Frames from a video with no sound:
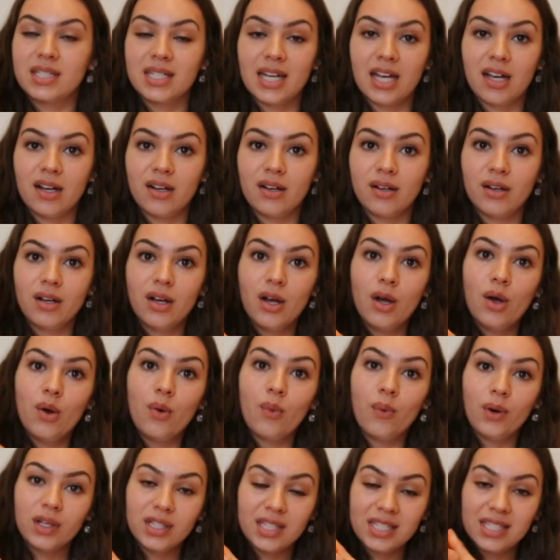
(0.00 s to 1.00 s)
Now
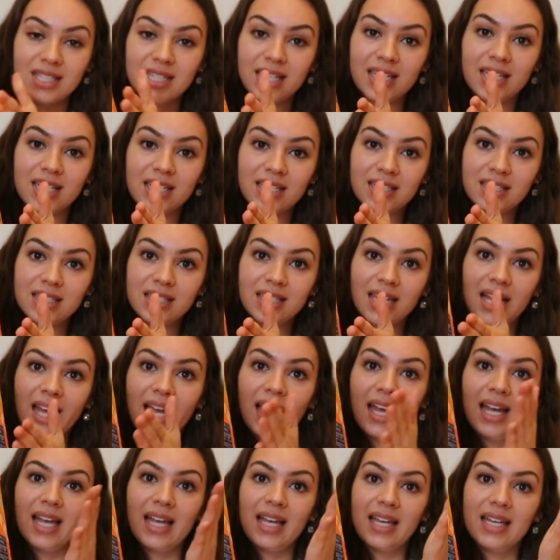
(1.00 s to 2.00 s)
what this
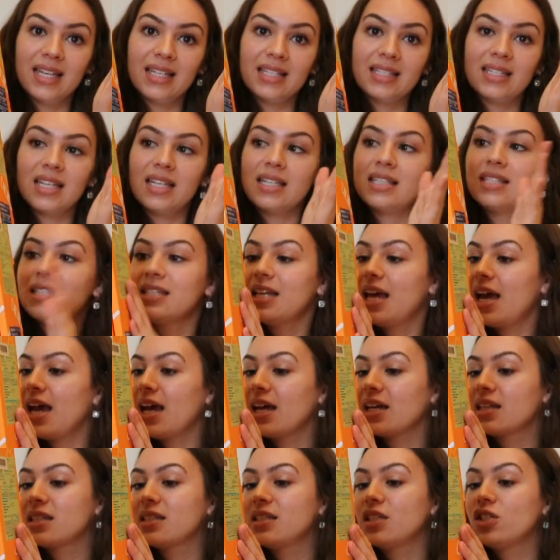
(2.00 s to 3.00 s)
is
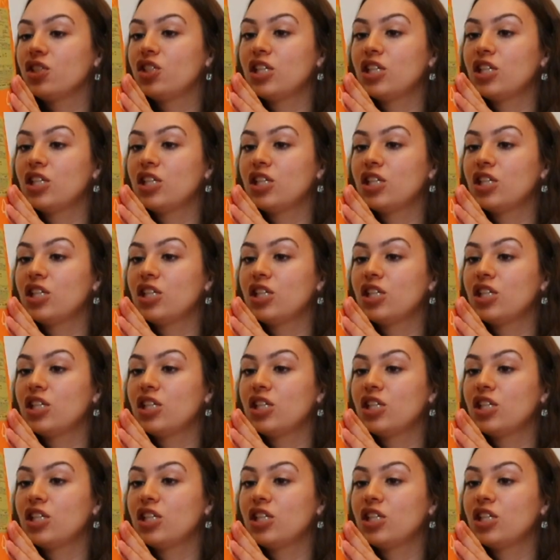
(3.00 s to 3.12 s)
snacks,